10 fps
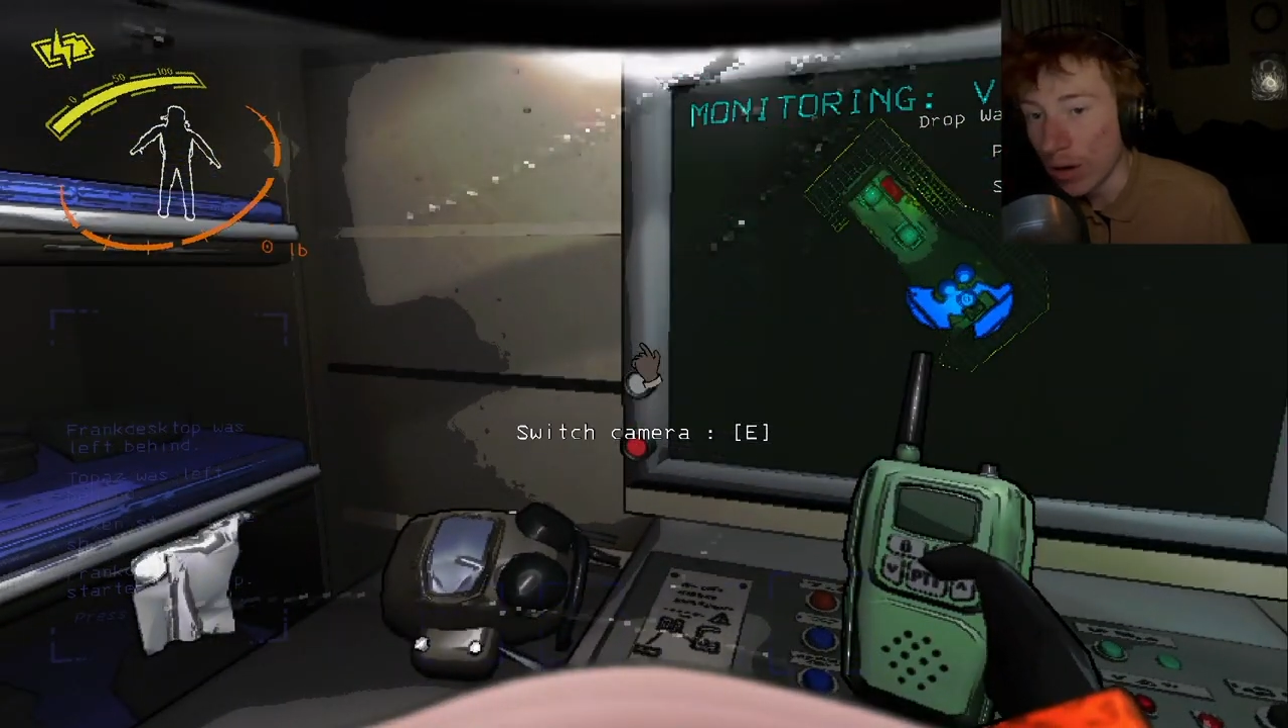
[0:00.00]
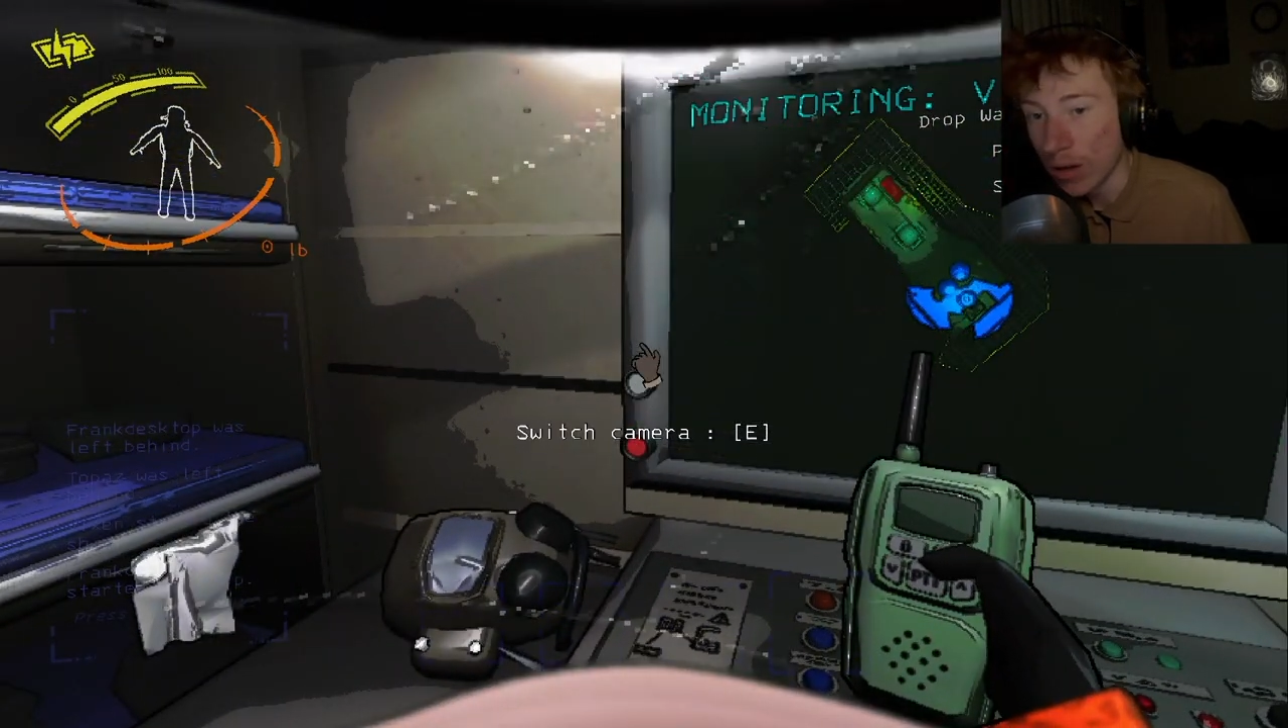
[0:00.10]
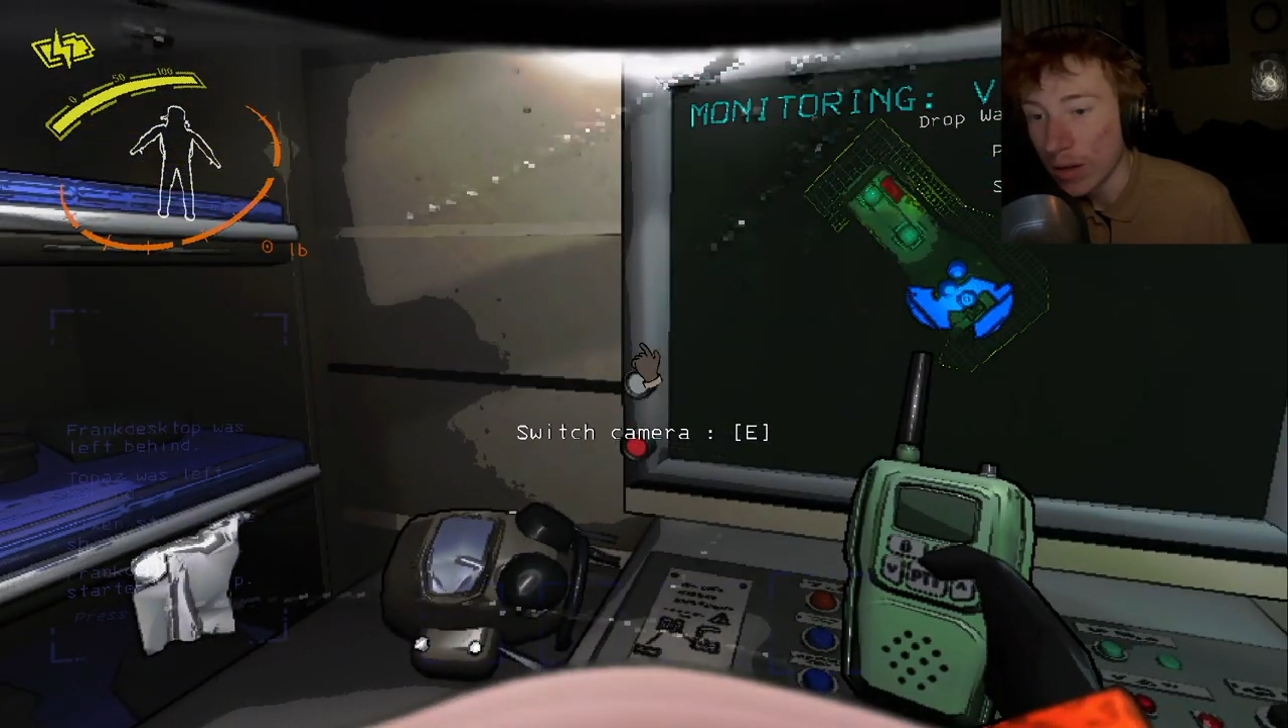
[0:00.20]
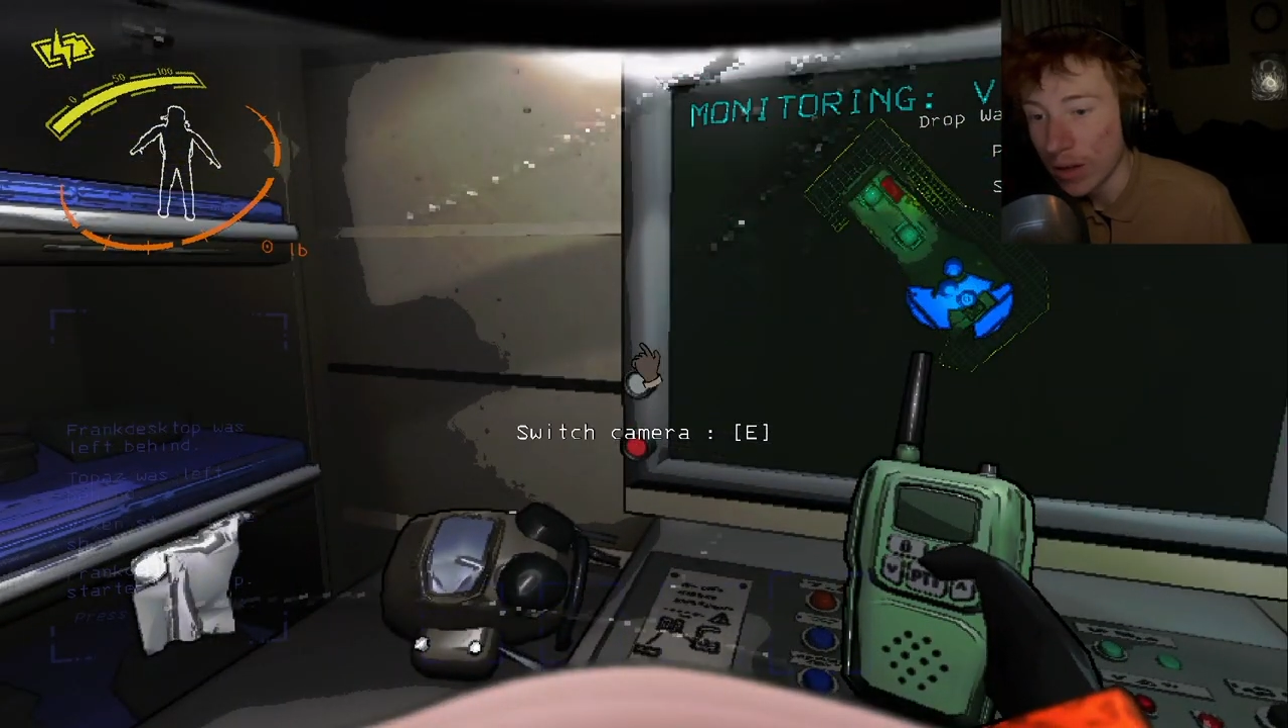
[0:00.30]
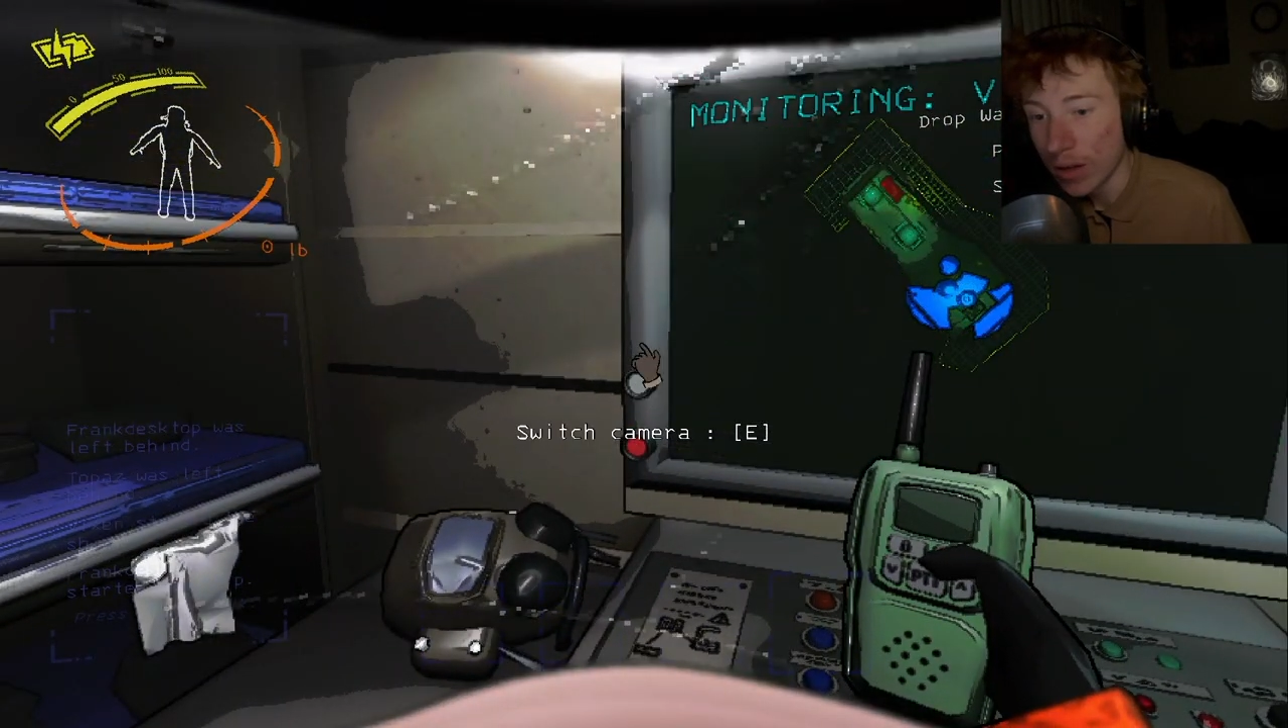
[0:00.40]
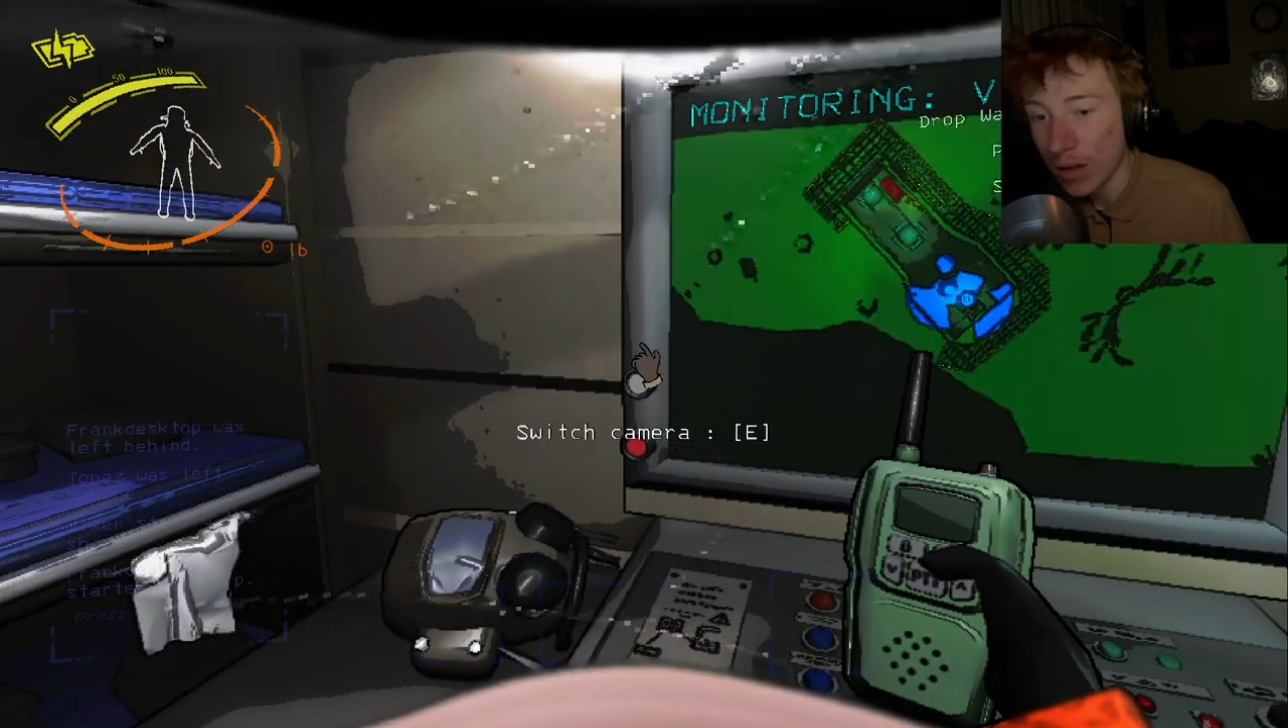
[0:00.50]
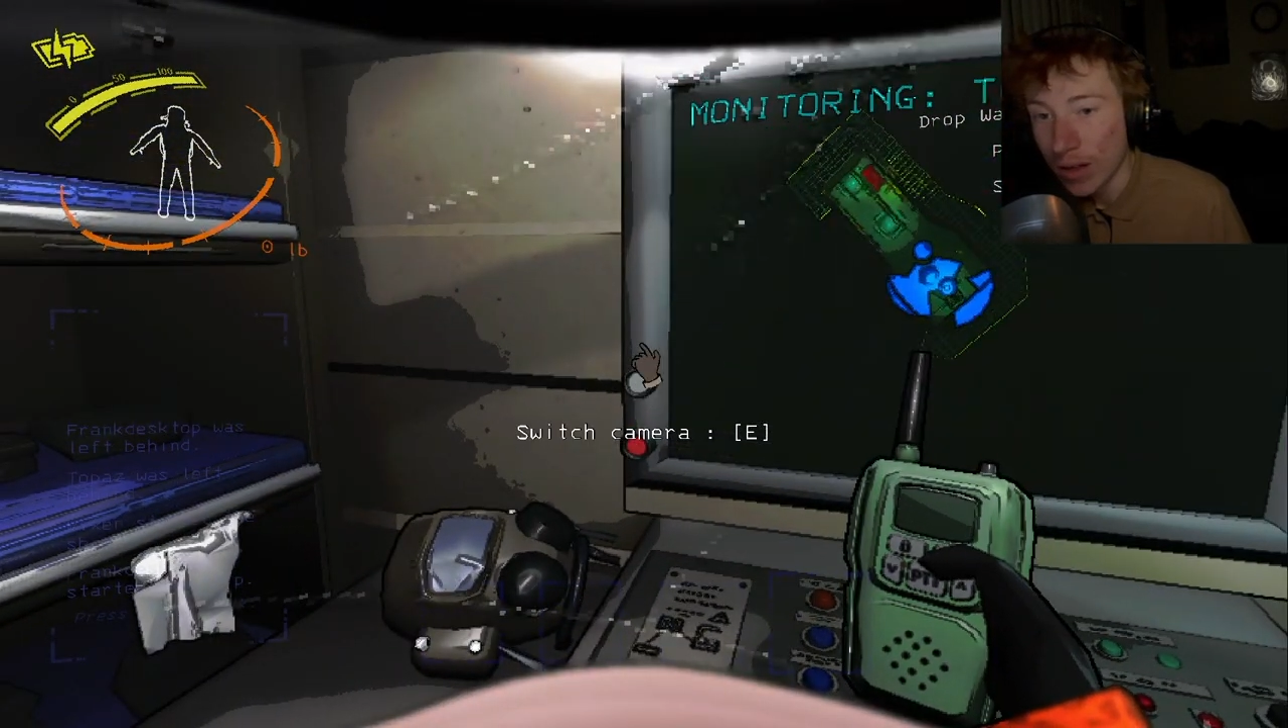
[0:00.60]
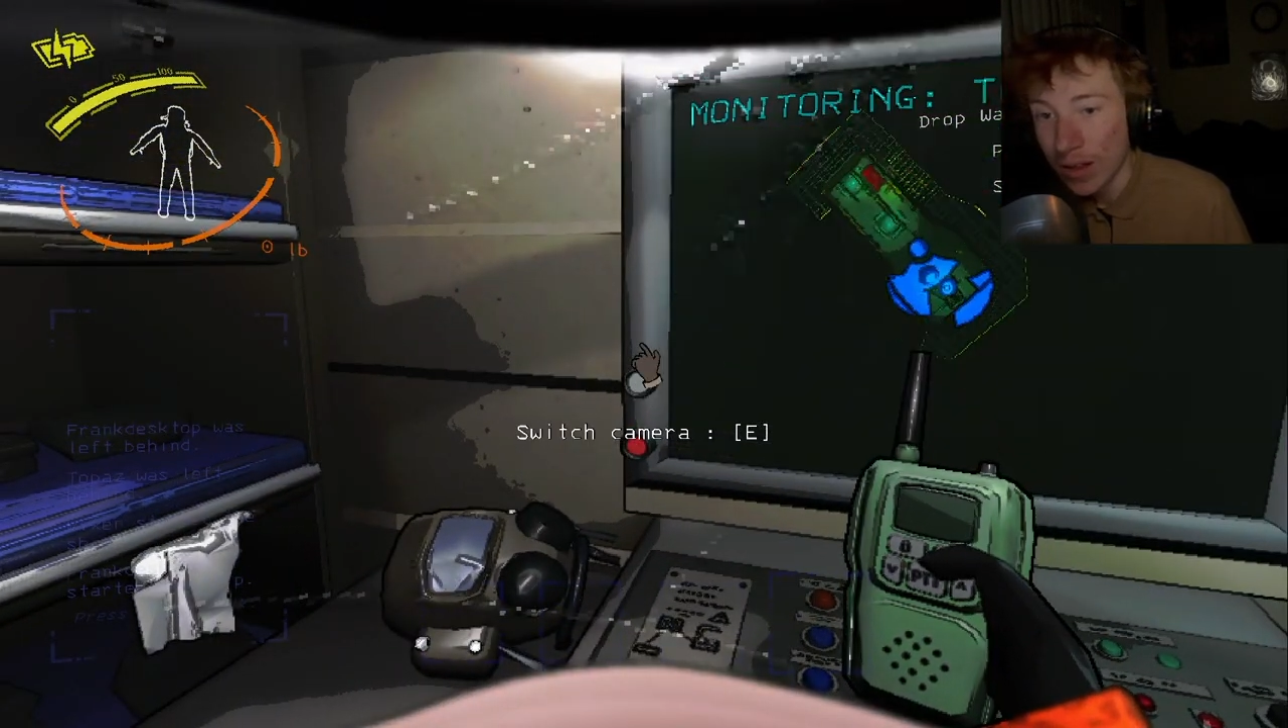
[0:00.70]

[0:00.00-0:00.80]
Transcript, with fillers: Guy.